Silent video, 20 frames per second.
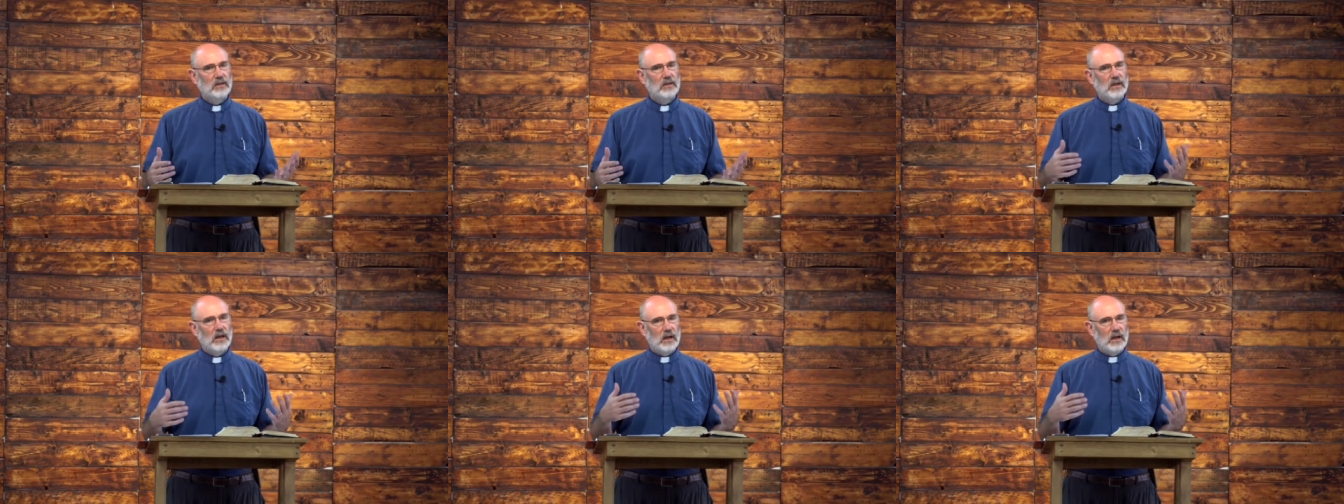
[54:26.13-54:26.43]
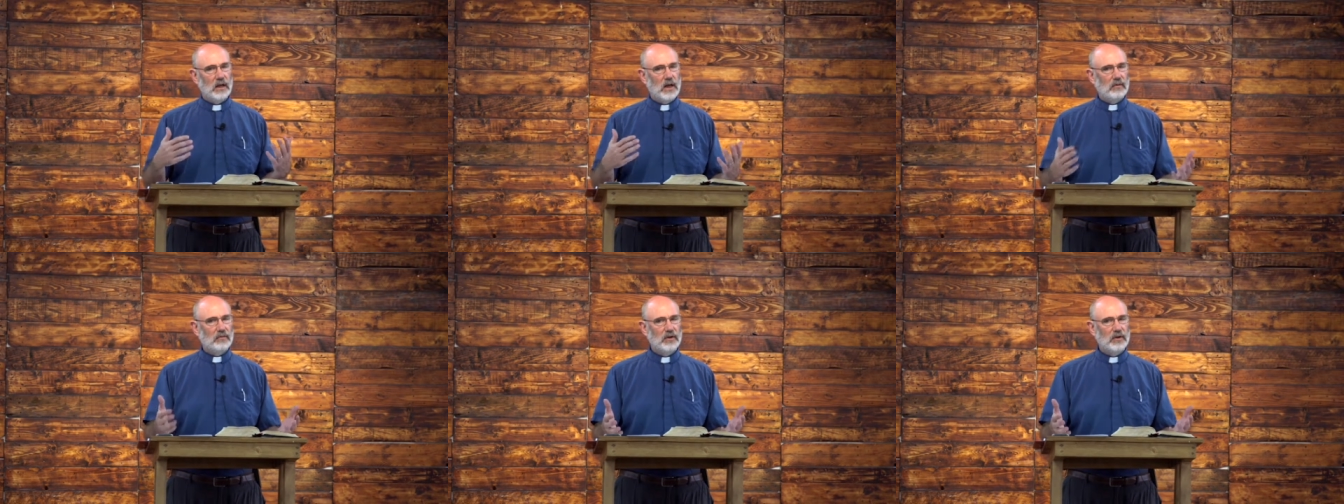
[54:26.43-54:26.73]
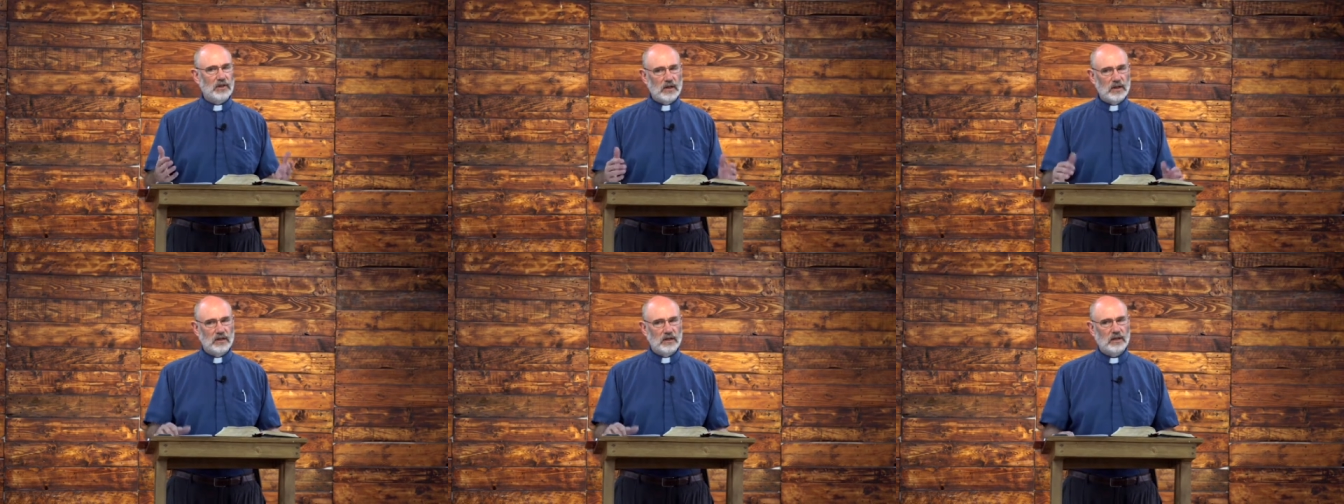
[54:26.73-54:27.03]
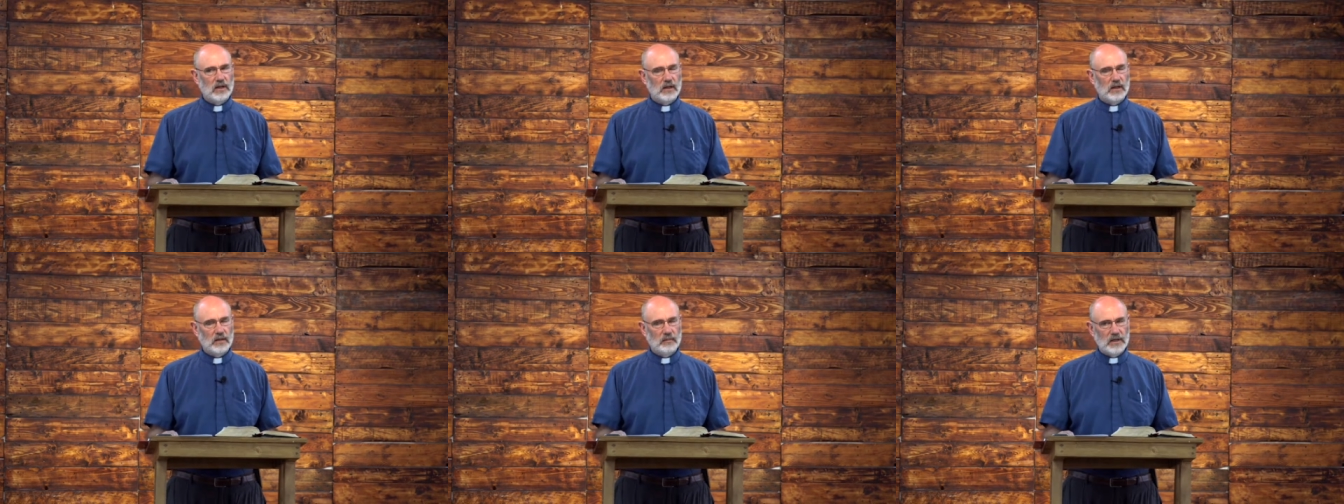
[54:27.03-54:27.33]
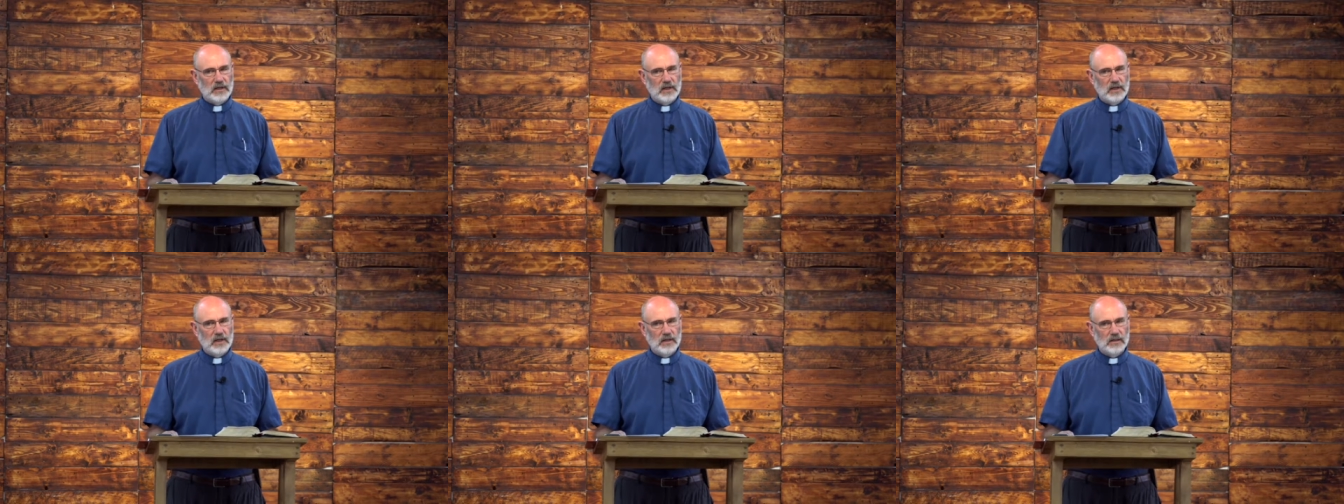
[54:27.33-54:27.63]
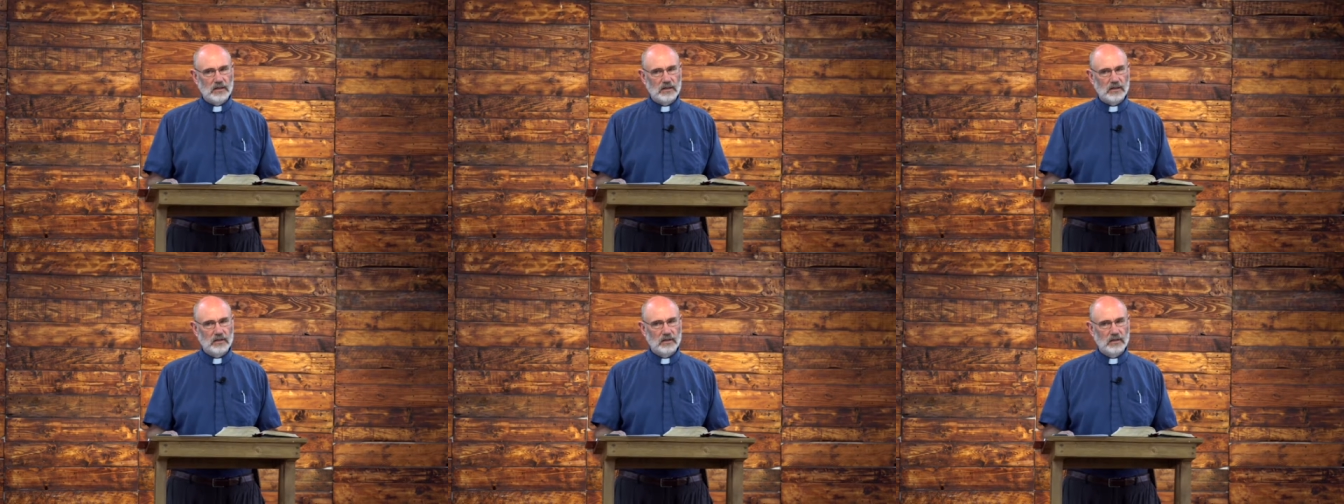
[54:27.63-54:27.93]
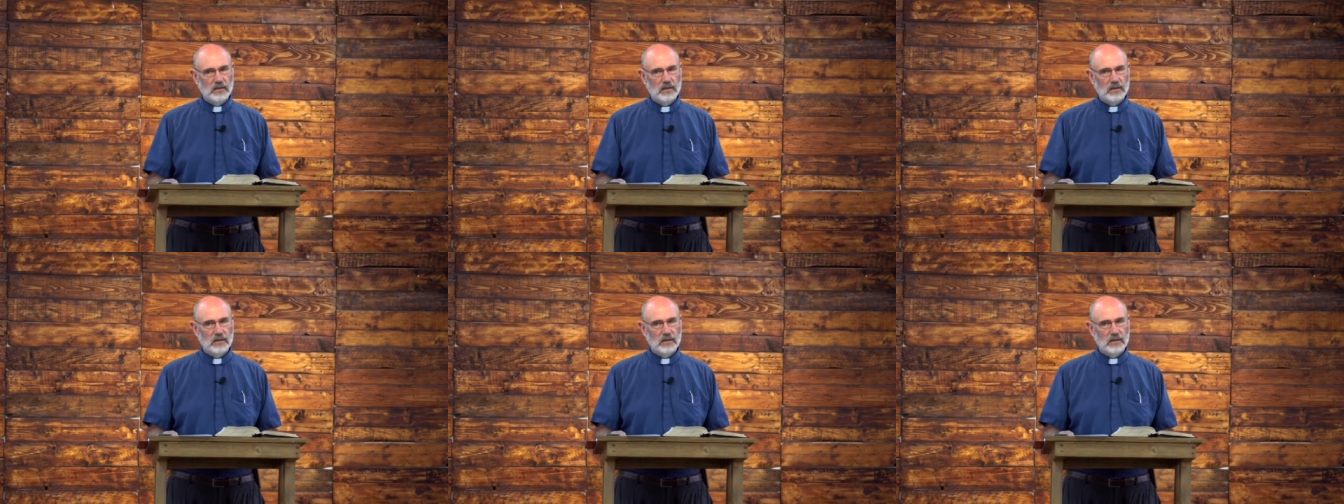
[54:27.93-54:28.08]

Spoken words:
in everything Solomon does,